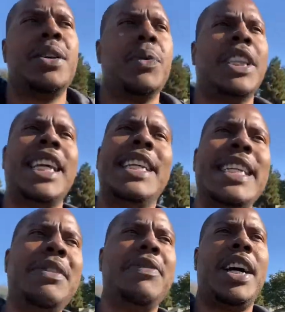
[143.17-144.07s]
within
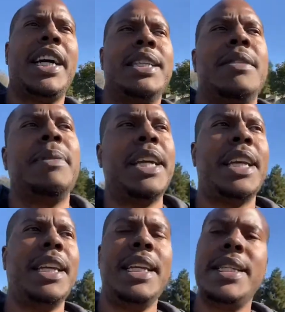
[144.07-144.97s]
DeFi to make
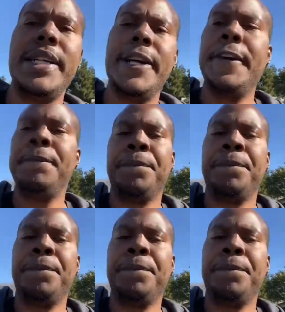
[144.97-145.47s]
it easier.